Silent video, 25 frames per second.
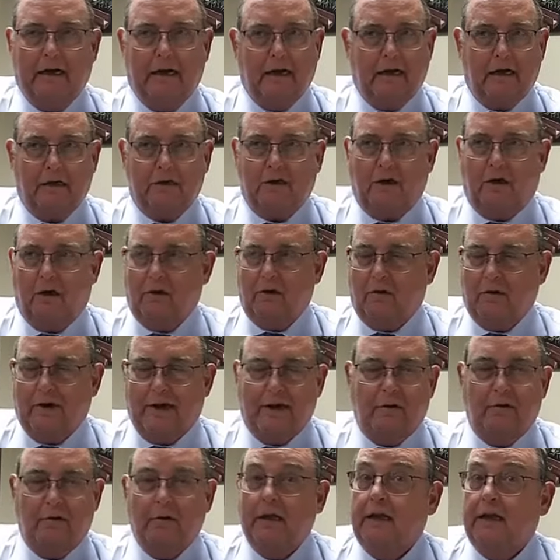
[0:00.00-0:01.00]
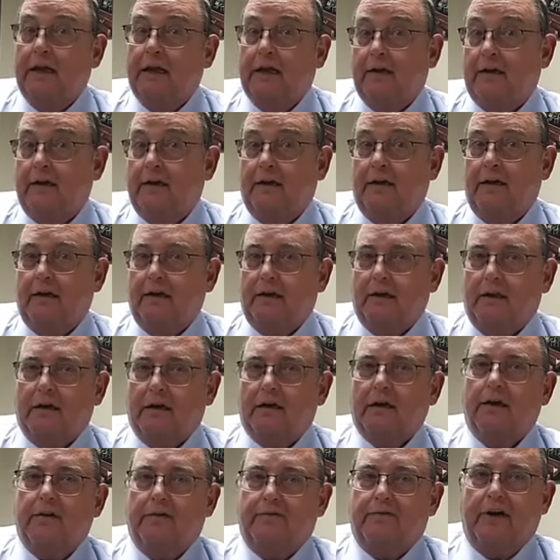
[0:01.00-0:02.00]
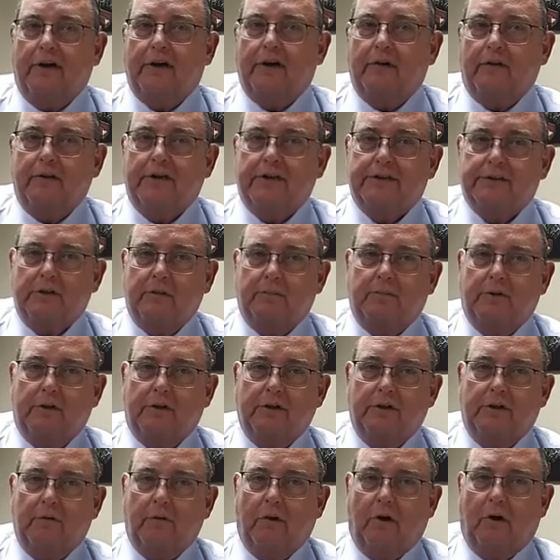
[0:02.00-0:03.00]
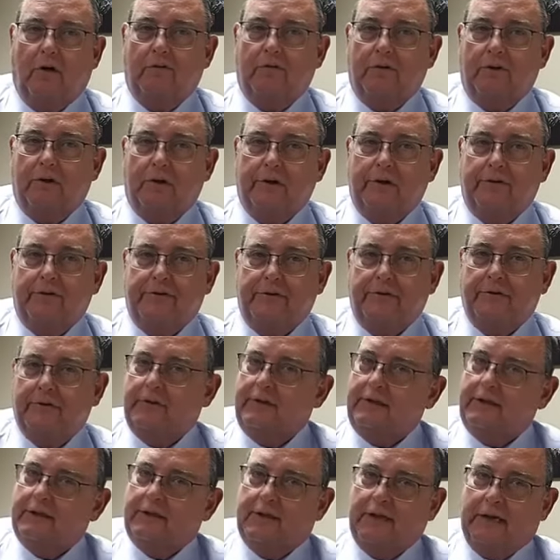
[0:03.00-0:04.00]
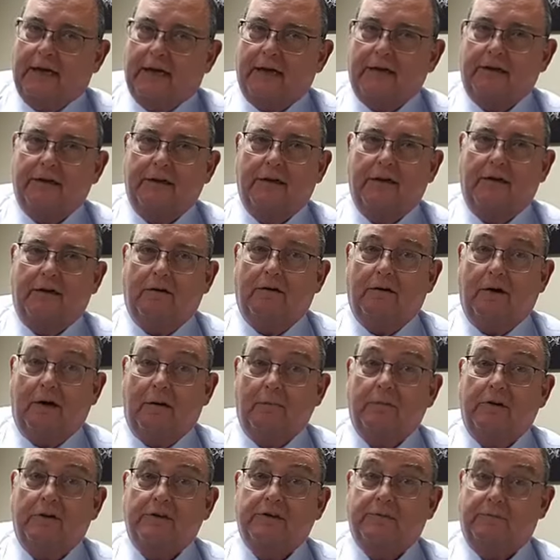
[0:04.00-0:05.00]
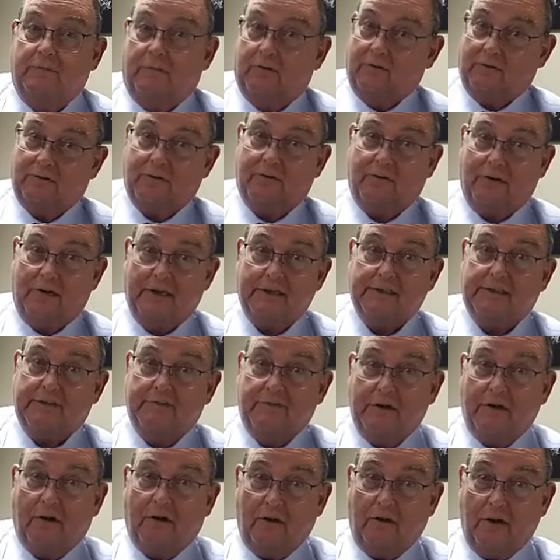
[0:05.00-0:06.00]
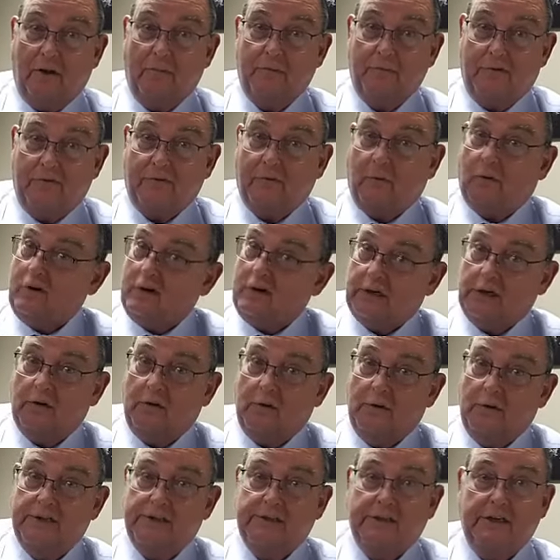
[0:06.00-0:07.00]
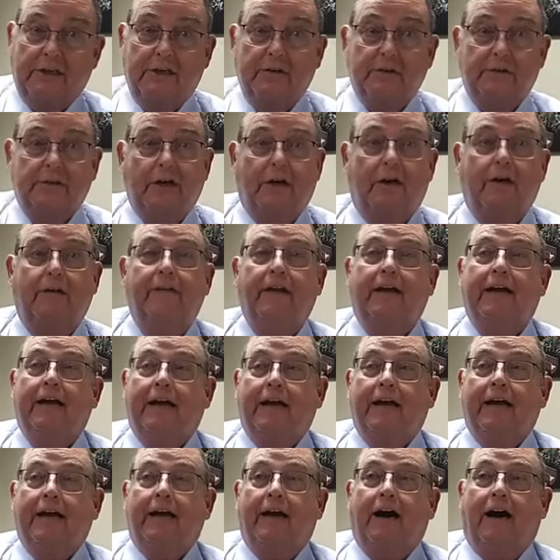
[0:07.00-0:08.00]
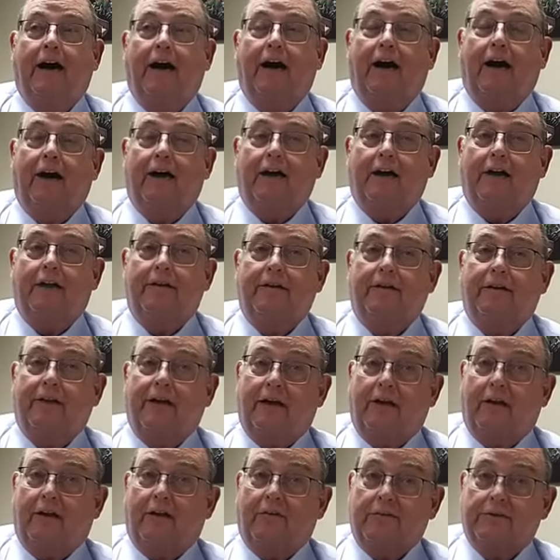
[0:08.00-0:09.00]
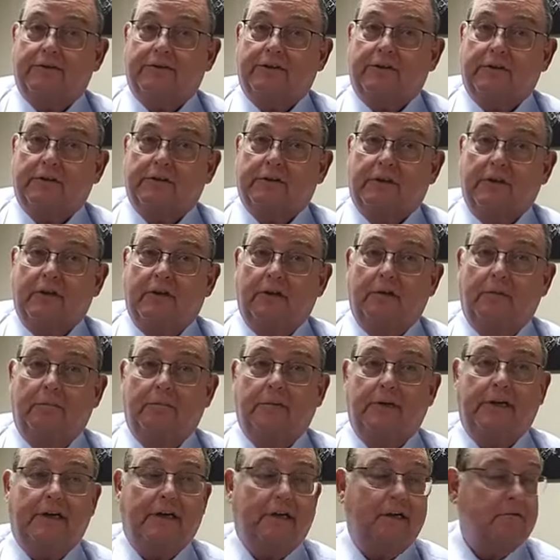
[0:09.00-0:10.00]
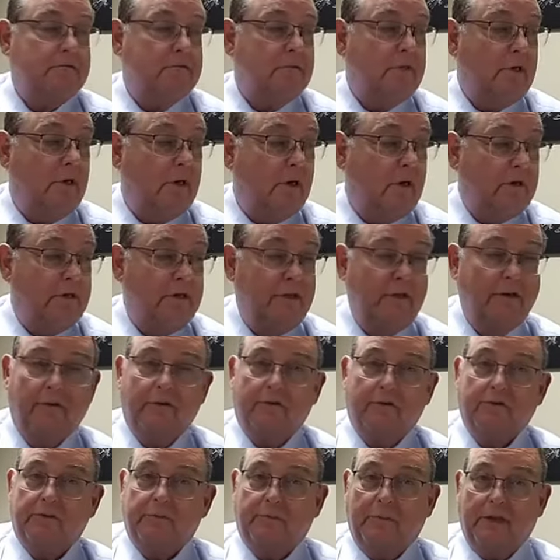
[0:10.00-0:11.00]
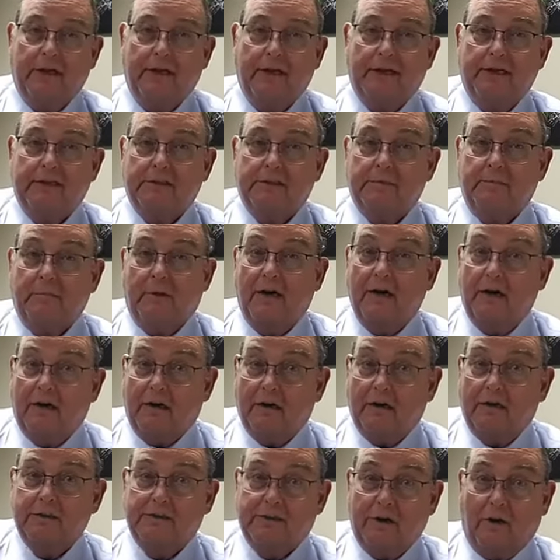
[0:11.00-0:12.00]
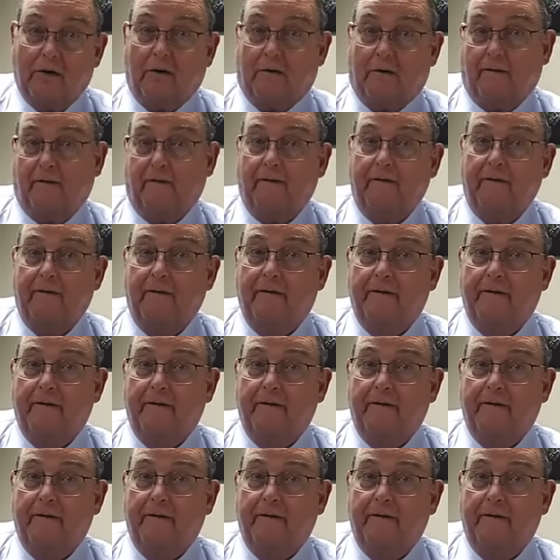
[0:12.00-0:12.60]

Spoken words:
Colorado. And they're going to find a reason to pull you over. And if you did that, I'm going to smoke the rest of it all up before I go into Utah, that officer's going to be, those plates, my odds are